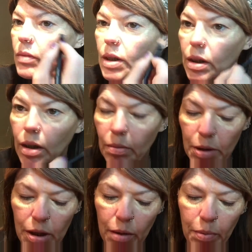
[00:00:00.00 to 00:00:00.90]
And I'm
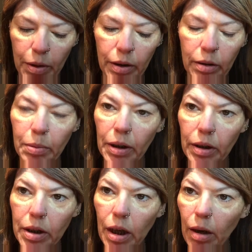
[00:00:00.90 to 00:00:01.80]
just going to put a little bit
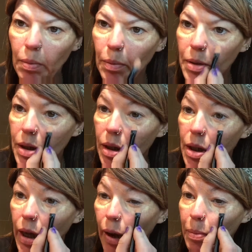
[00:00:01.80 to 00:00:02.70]
on top. I'm just going
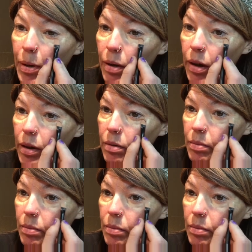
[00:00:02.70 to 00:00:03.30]
to tap it on.